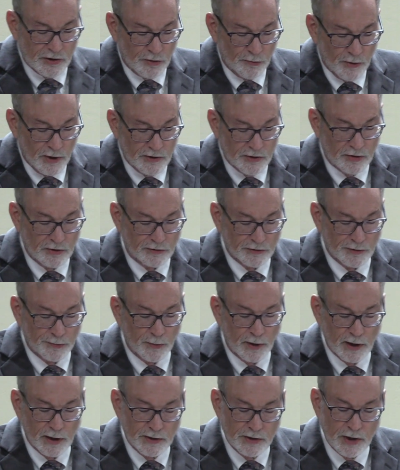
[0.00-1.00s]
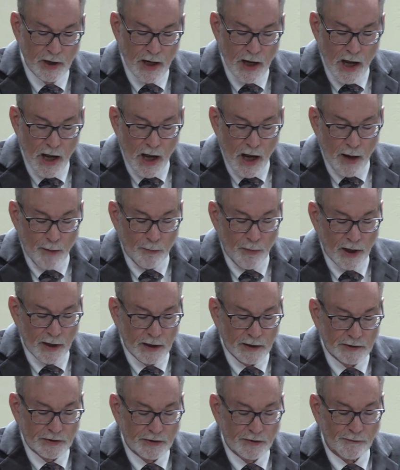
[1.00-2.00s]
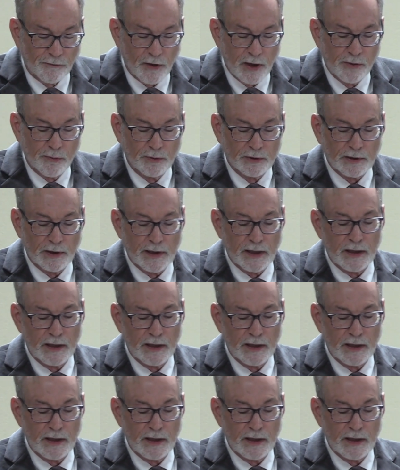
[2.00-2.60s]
originals much, but it's frequently